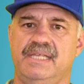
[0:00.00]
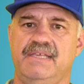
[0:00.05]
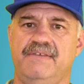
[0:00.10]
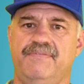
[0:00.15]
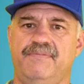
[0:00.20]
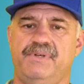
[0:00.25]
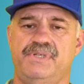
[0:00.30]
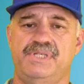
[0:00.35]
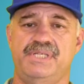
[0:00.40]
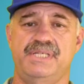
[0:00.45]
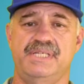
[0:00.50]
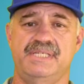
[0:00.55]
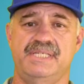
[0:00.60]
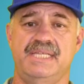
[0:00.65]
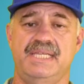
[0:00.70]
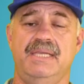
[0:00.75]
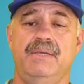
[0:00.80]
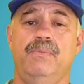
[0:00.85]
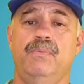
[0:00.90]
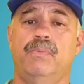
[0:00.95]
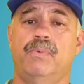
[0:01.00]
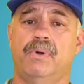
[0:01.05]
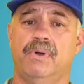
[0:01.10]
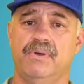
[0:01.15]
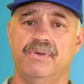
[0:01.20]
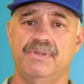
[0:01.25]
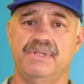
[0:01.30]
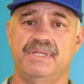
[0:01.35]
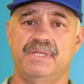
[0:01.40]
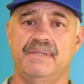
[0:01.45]
Leaf, which is the
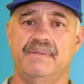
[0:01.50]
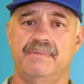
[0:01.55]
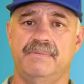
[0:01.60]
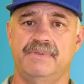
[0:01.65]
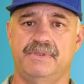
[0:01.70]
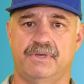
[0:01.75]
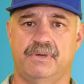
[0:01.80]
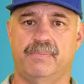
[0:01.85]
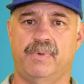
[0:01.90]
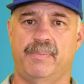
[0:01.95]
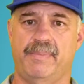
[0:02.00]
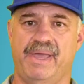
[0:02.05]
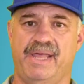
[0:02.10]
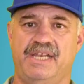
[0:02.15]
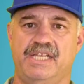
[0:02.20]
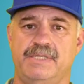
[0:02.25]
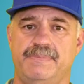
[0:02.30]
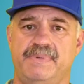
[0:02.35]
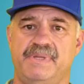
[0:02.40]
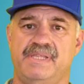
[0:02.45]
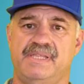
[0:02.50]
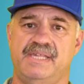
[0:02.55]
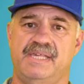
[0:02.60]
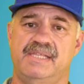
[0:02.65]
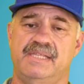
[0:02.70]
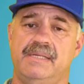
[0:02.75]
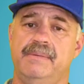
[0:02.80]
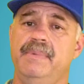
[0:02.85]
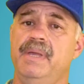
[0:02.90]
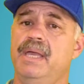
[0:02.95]
worst thermal management
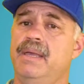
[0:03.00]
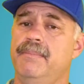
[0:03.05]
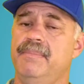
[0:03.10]
system